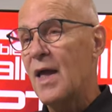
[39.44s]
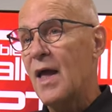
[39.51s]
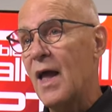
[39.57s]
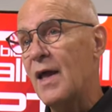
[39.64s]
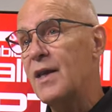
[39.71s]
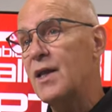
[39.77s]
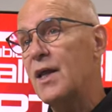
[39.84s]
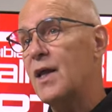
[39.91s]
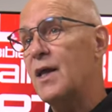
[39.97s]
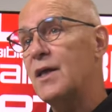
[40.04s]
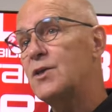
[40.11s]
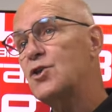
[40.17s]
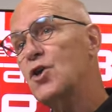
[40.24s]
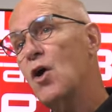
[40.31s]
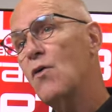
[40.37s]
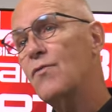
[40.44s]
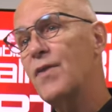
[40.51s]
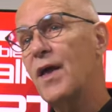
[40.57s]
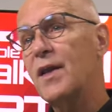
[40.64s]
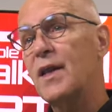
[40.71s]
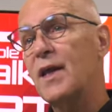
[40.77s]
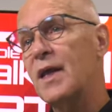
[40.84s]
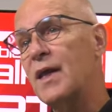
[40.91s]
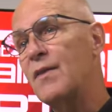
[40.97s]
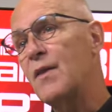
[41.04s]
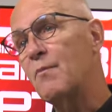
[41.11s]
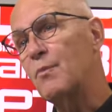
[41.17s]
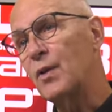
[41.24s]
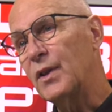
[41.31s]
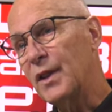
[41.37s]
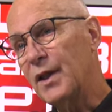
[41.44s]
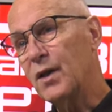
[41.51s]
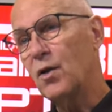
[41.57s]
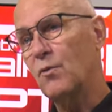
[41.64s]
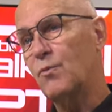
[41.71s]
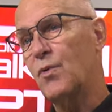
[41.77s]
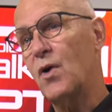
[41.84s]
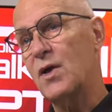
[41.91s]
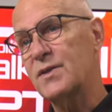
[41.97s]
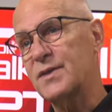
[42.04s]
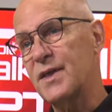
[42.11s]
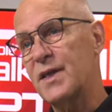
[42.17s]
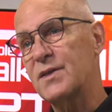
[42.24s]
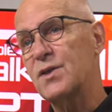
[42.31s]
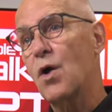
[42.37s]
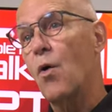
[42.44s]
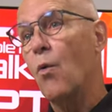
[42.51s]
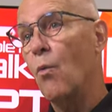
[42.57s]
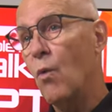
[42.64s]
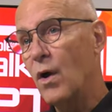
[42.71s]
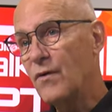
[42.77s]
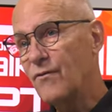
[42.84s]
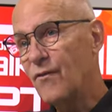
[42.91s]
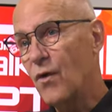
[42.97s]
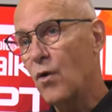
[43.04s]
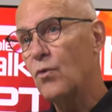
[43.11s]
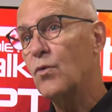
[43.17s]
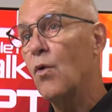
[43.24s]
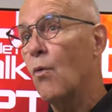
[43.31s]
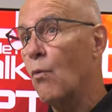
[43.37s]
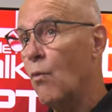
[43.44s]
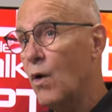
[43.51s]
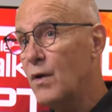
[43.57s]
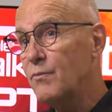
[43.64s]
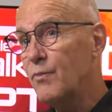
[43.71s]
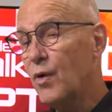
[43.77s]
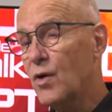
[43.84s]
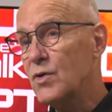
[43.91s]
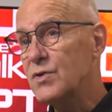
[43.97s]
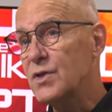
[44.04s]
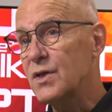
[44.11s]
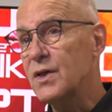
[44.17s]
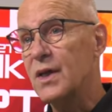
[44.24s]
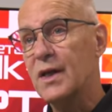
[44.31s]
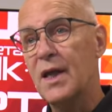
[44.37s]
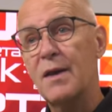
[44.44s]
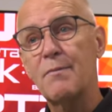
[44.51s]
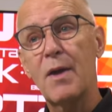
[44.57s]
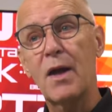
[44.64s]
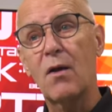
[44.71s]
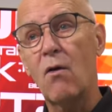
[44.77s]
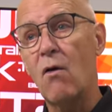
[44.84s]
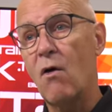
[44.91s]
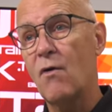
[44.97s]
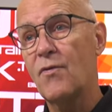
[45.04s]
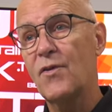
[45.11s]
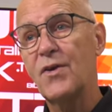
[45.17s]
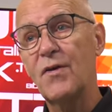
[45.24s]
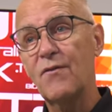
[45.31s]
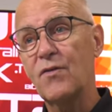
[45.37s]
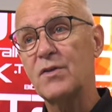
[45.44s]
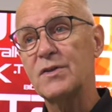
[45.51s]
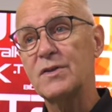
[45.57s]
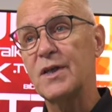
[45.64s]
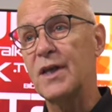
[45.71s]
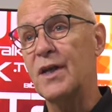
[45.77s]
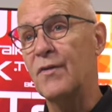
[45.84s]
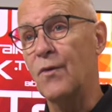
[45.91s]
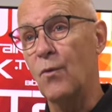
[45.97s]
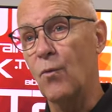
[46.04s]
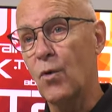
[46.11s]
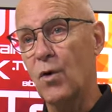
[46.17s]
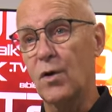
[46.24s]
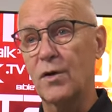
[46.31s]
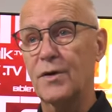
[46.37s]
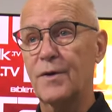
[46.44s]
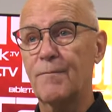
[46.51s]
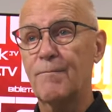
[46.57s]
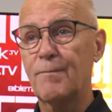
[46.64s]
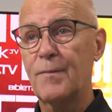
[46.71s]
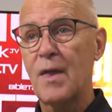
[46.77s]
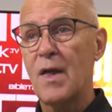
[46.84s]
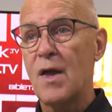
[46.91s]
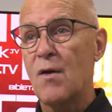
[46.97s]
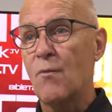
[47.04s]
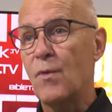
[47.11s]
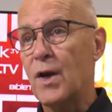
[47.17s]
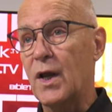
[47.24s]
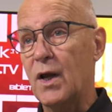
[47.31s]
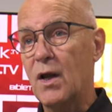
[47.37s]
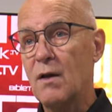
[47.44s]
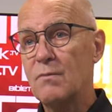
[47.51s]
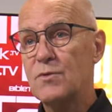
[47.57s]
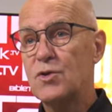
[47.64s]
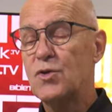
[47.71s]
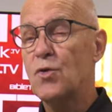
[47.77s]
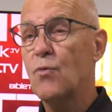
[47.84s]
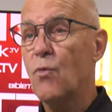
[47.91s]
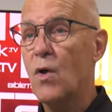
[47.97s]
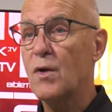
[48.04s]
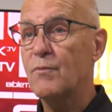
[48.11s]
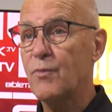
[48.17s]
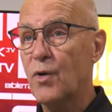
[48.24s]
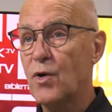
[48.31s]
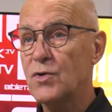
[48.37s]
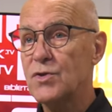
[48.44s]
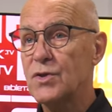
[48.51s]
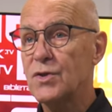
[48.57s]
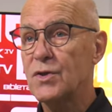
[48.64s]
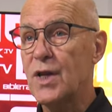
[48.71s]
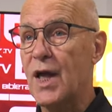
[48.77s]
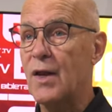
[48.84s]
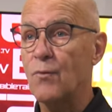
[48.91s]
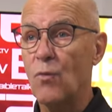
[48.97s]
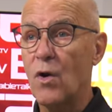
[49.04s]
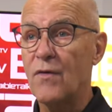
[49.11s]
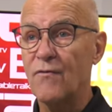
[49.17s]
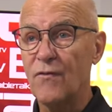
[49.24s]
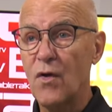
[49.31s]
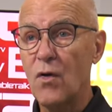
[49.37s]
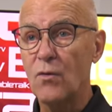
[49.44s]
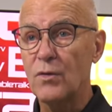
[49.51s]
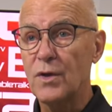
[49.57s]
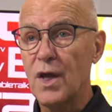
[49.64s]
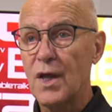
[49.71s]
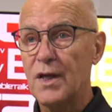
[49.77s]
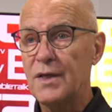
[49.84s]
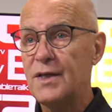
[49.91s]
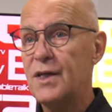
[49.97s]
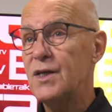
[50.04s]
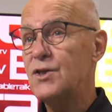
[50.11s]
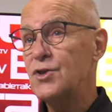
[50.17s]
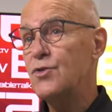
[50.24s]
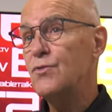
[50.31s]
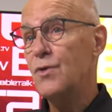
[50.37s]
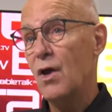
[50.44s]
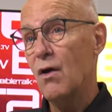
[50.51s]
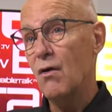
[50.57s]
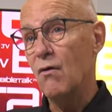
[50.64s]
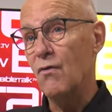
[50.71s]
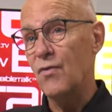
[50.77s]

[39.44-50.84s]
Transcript: And it, it showed that in the political process, one vote, one person can make all the difference in the world. When it comes to one person and one vote, did you know